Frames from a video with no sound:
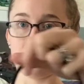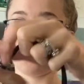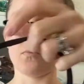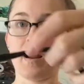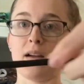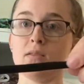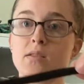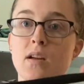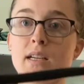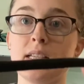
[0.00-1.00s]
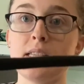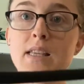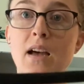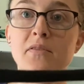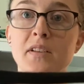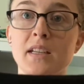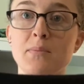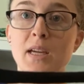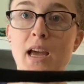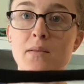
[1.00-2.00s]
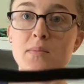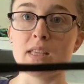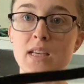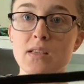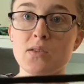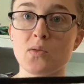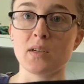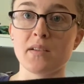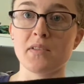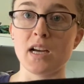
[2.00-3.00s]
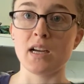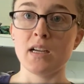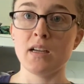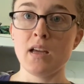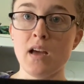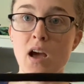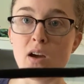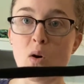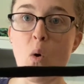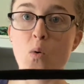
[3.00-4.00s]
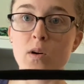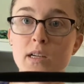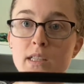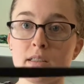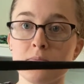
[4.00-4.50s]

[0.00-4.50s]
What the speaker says: rounds on itself and it becomes this sort of a cord